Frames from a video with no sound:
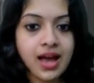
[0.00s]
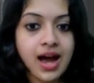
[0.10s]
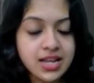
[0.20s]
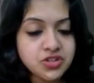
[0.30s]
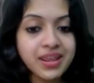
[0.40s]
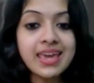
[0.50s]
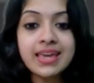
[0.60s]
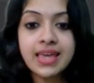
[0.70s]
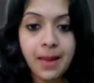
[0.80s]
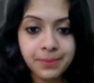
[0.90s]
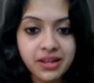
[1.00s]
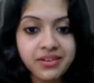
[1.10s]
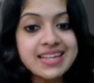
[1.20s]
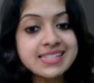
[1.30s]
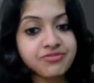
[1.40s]
Artery,
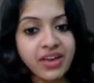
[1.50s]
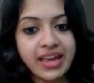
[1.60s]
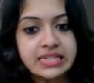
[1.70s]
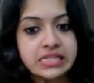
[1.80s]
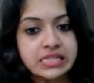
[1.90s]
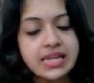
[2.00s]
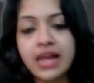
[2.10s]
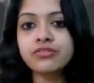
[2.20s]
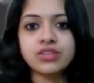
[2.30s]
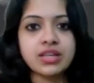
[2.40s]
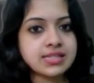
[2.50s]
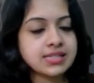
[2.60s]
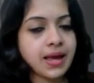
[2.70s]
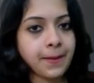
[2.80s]
capillaries, veins, none of these.